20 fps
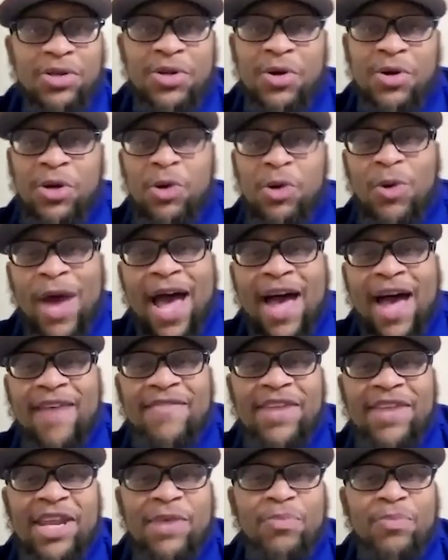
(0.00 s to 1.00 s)
Do you
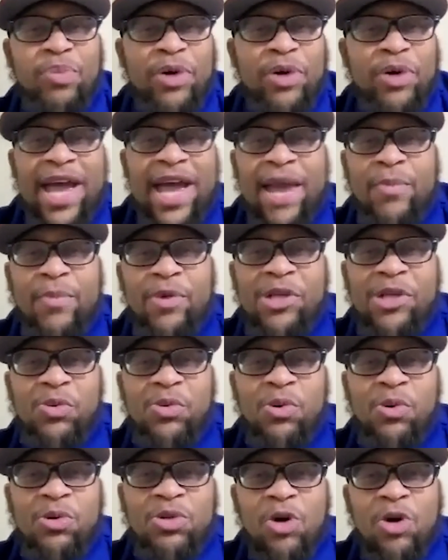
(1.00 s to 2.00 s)
have any pre-game
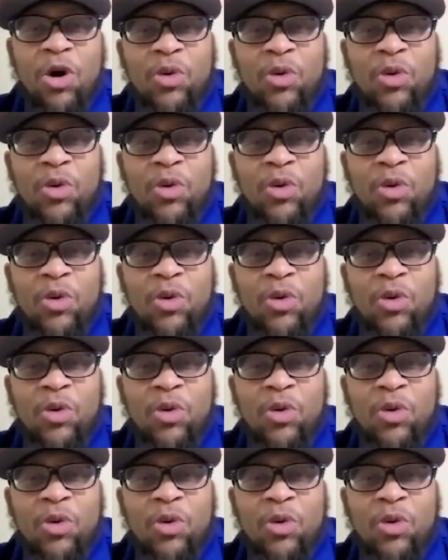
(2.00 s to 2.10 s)
rituals